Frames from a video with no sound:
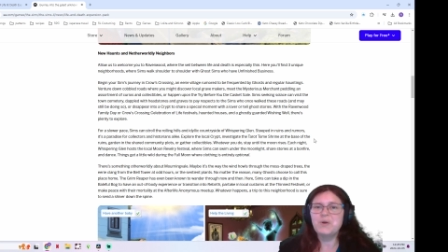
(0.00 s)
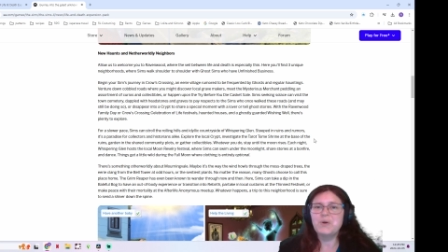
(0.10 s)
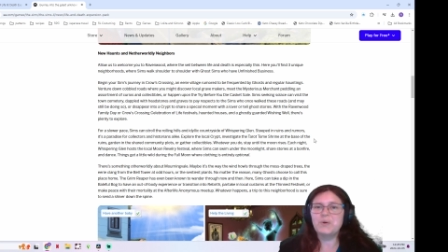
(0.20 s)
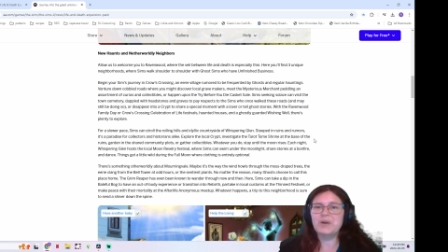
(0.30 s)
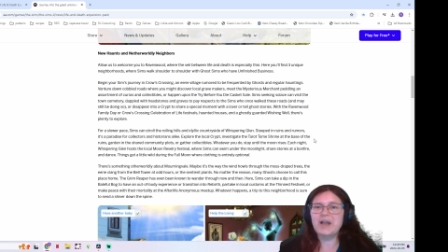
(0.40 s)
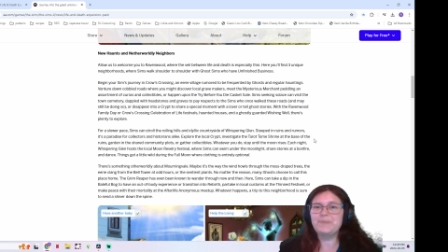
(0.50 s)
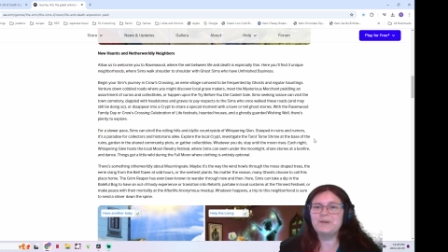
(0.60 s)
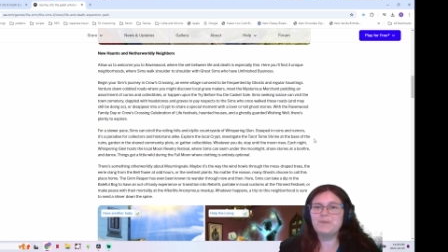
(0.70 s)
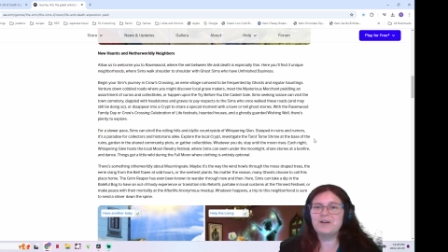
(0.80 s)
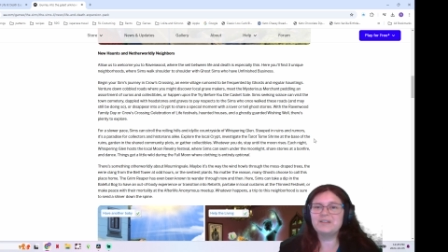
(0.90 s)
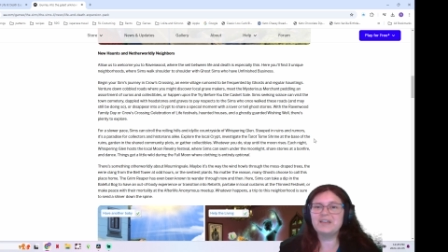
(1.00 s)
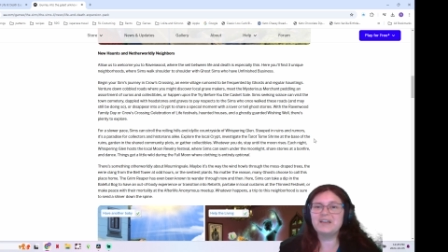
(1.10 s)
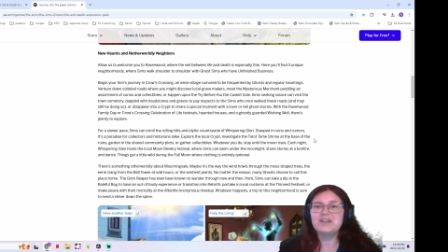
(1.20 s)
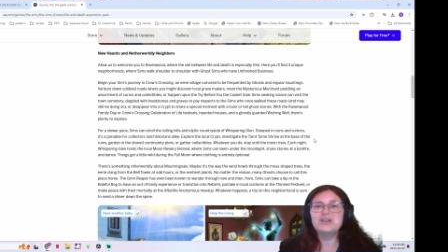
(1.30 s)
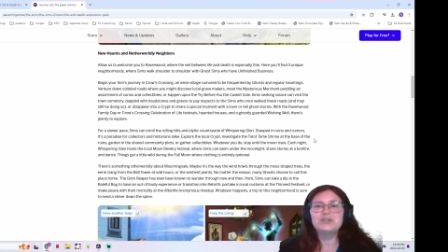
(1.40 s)
or happen upon
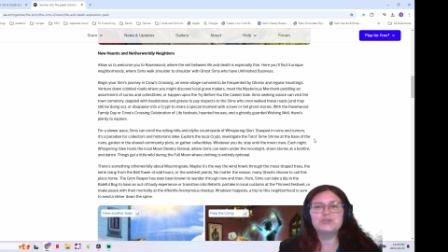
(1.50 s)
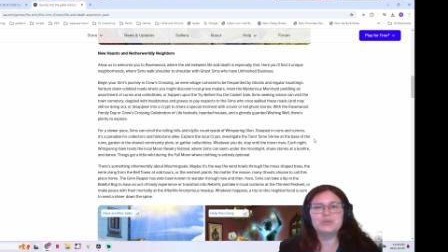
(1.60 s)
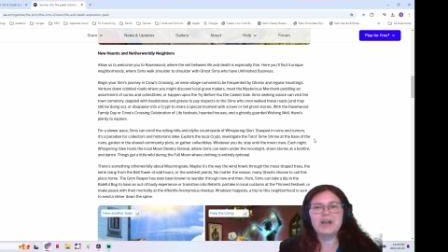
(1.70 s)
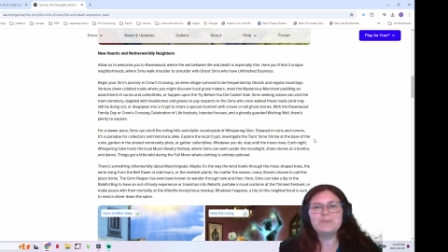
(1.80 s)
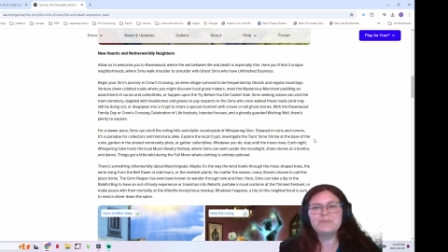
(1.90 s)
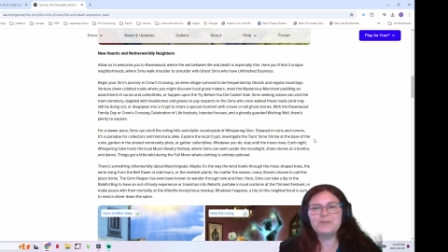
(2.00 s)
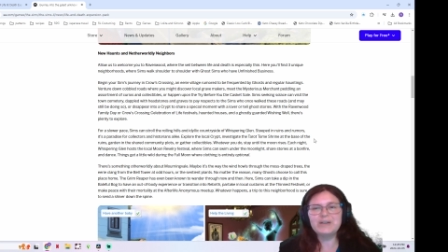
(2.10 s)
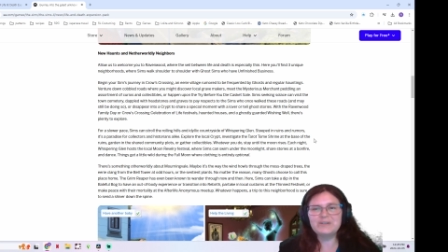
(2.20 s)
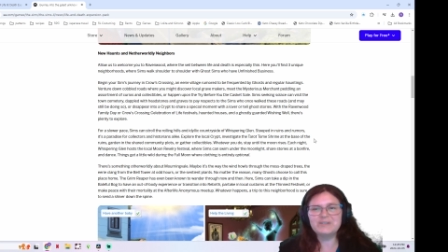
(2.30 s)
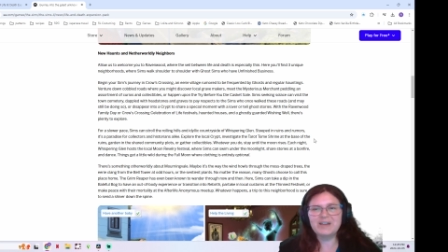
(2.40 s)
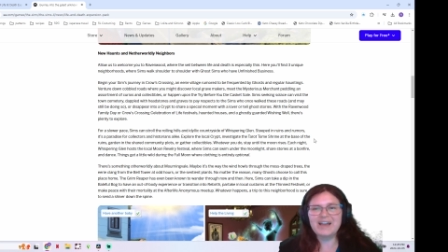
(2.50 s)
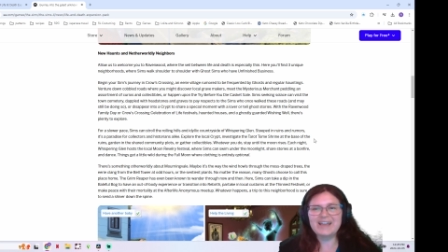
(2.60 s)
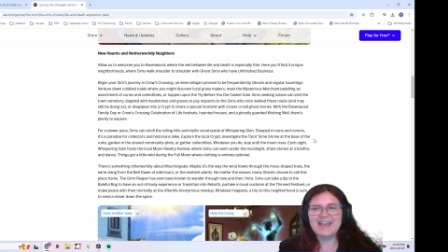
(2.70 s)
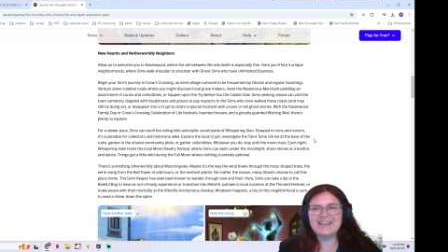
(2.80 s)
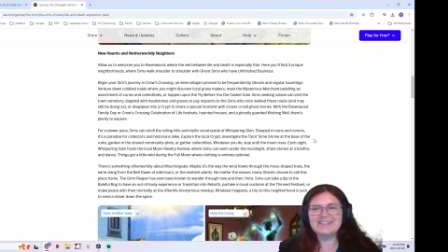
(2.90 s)
the try before you die
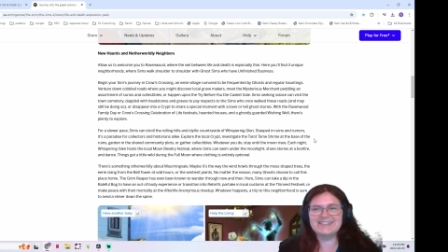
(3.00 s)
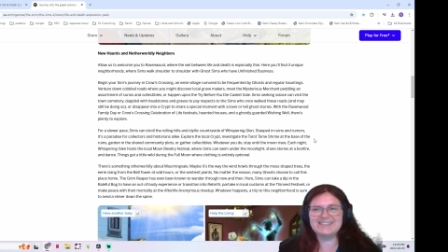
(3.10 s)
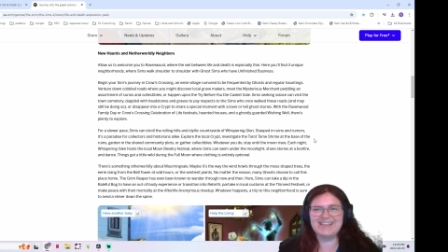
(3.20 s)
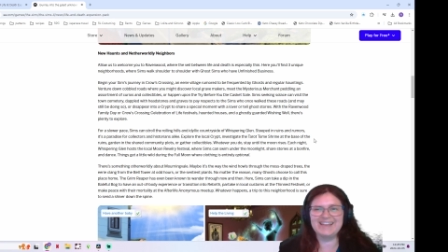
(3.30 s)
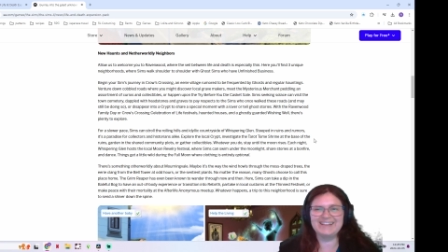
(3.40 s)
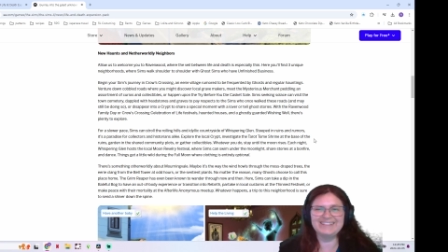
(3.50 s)
casket sale.